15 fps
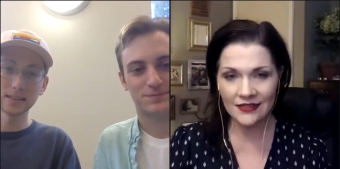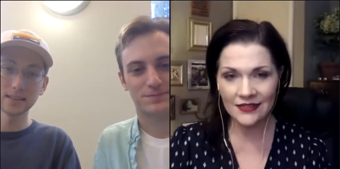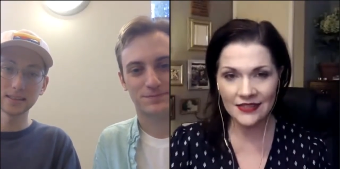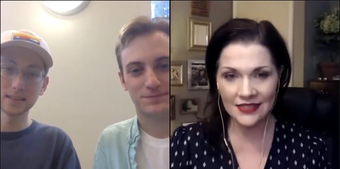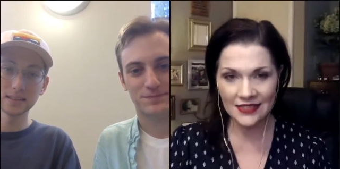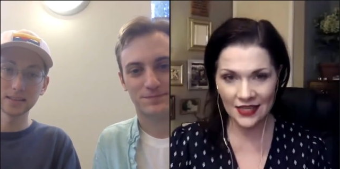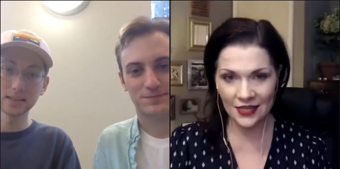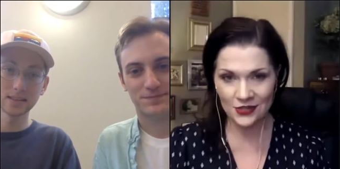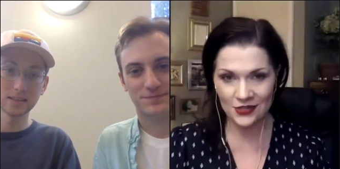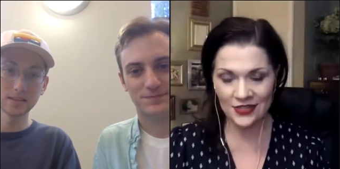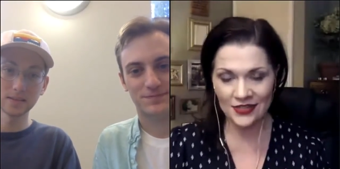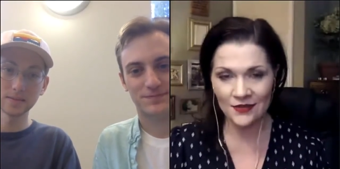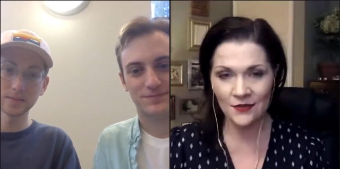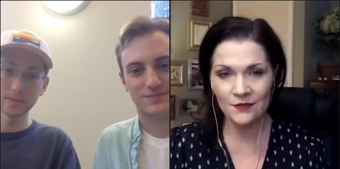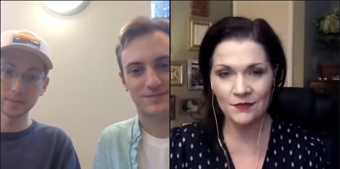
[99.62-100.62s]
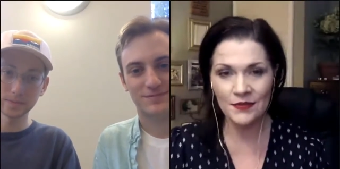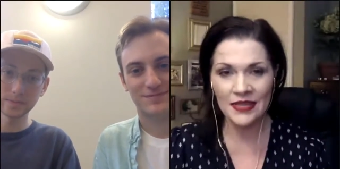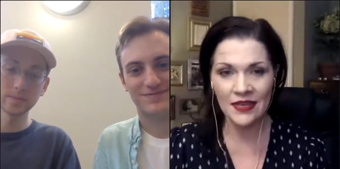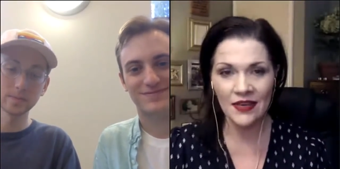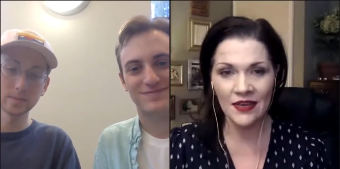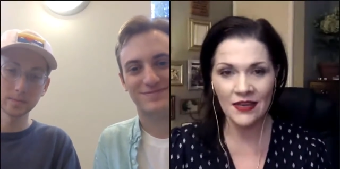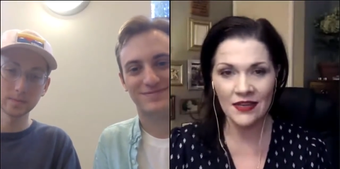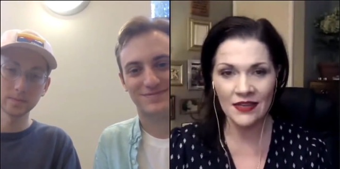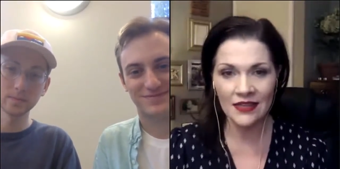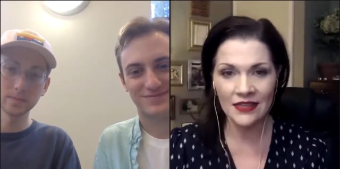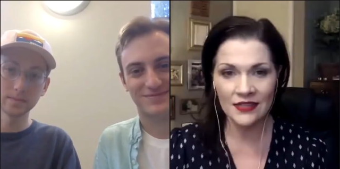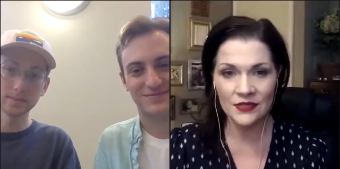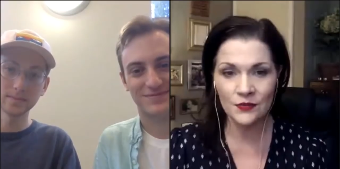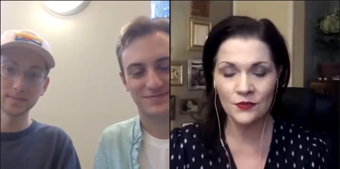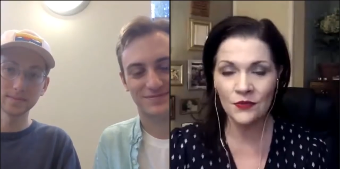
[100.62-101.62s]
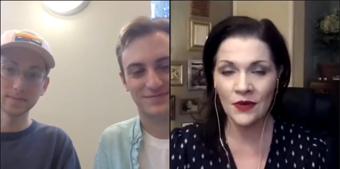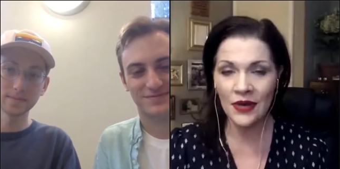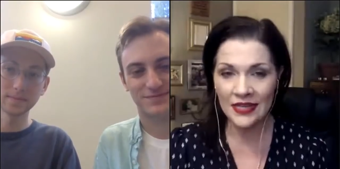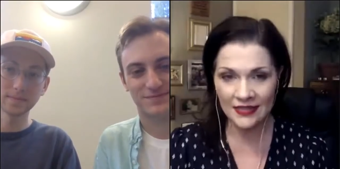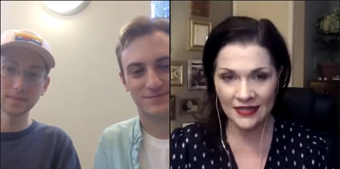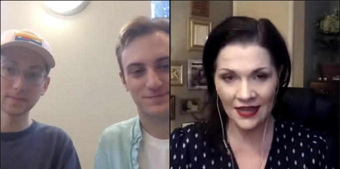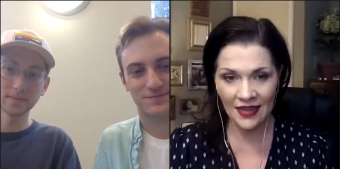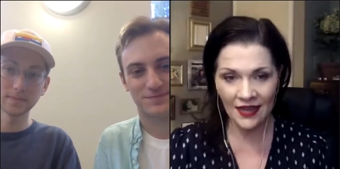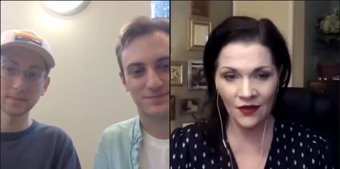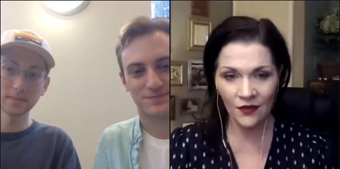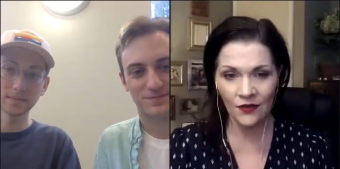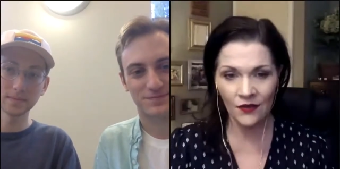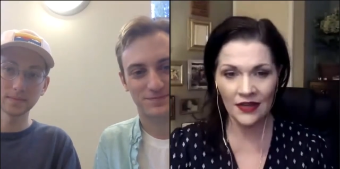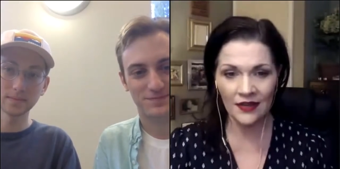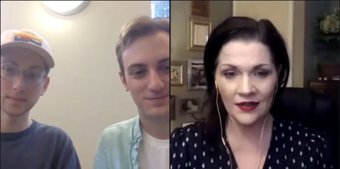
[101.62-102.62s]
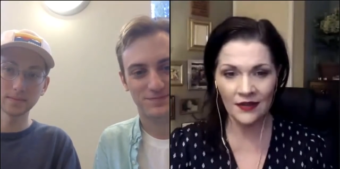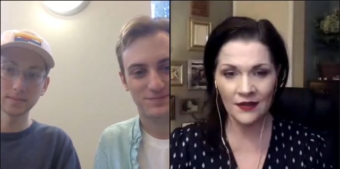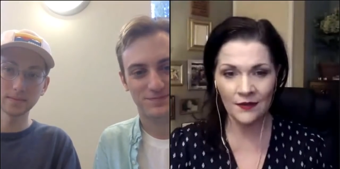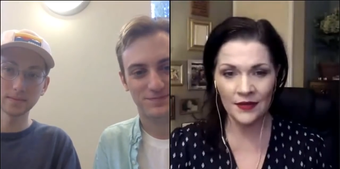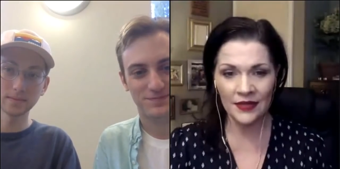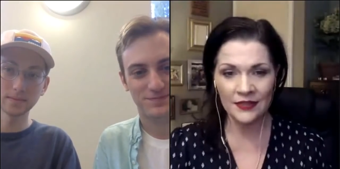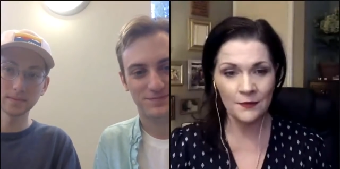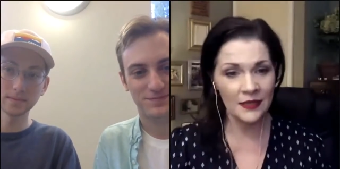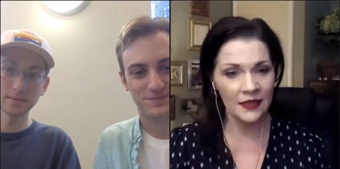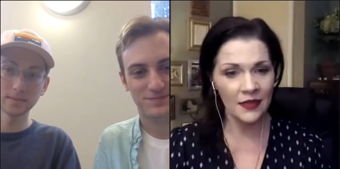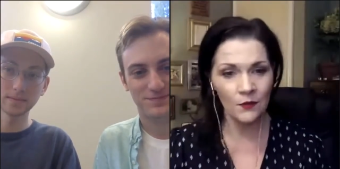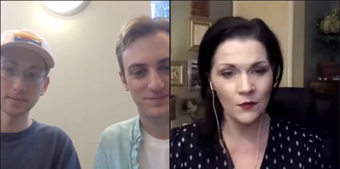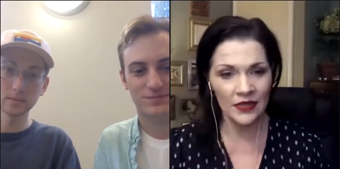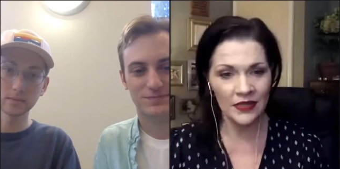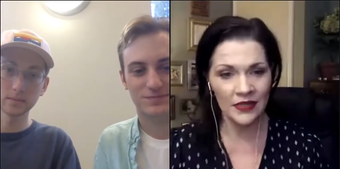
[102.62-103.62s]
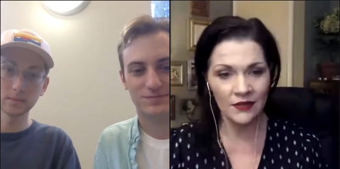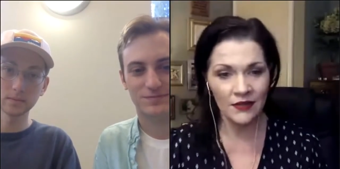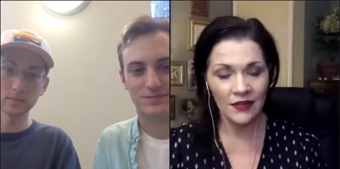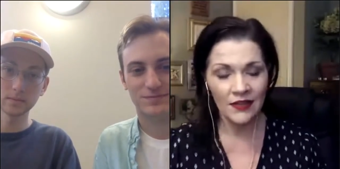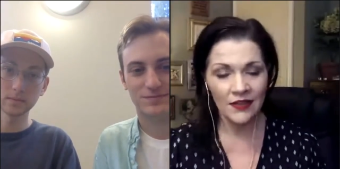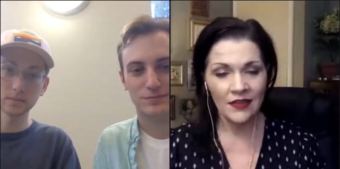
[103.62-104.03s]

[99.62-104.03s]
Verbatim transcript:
Speaker 1: discussion because right now, um, and depending on when